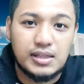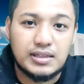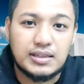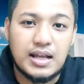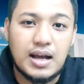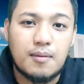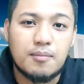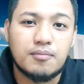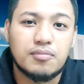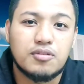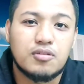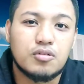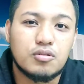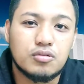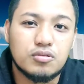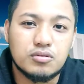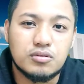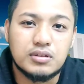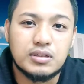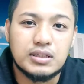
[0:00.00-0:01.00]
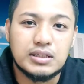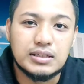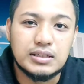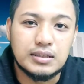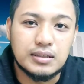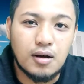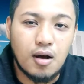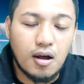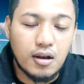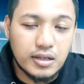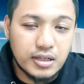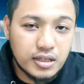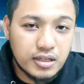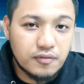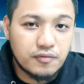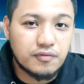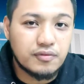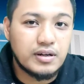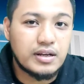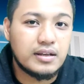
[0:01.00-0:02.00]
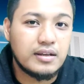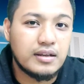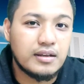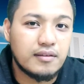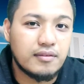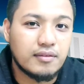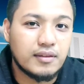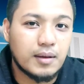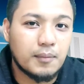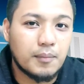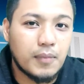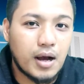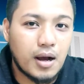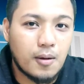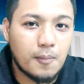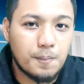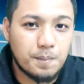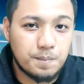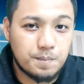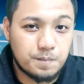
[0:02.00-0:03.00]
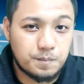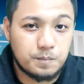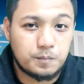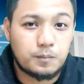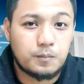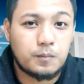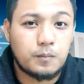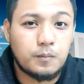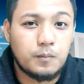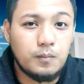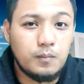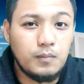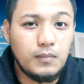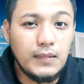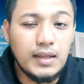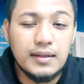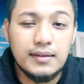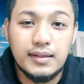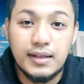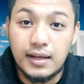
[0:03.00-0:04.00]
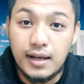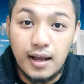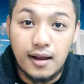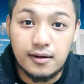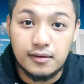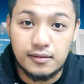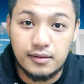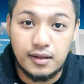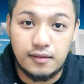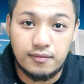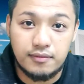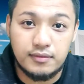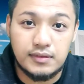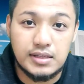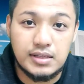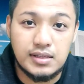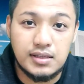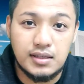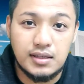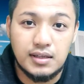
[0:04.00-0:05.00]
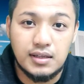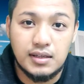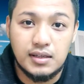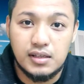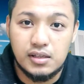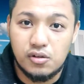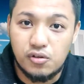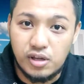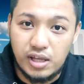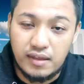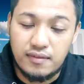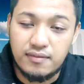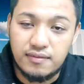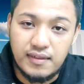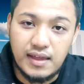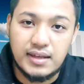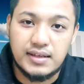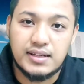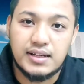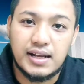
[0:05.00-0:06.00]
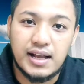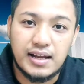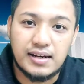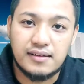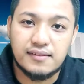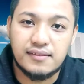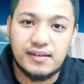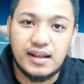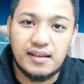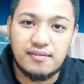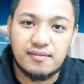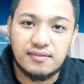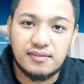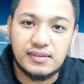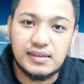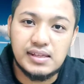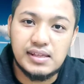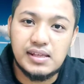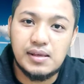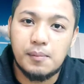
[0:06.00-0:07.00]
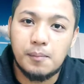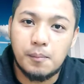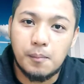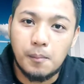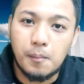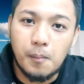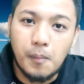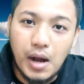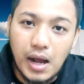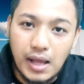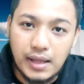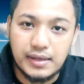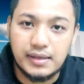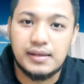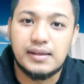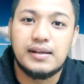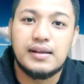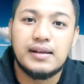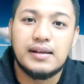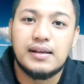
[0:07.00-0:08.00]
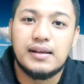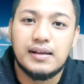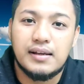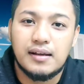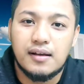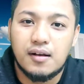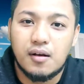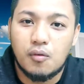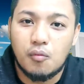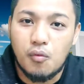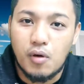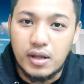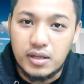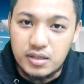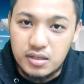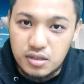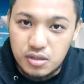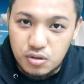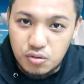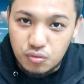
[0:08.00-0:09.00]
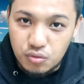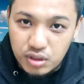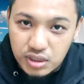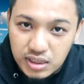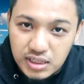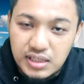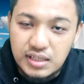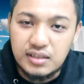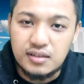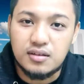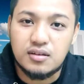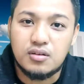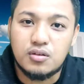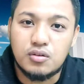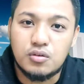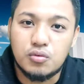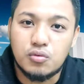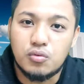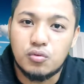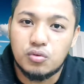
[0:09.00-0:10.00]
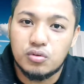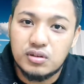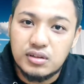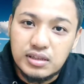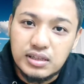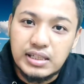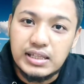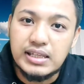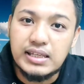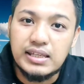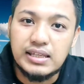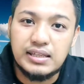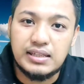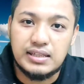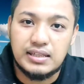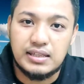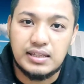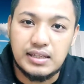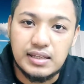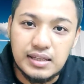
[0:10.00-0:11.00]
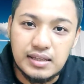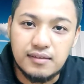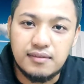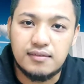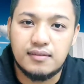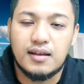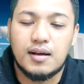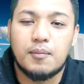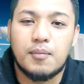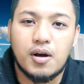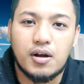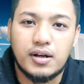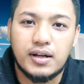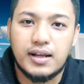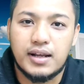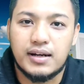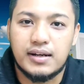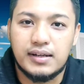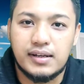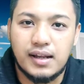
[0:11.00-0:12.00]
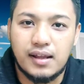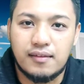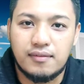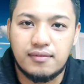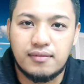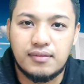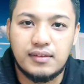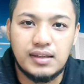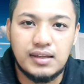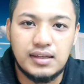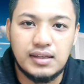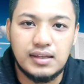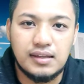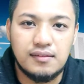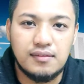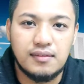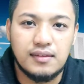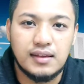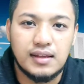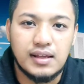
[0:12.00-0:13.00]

setup. So the only difference is about the current density. You can set the current density, but what you need to think is about the current density is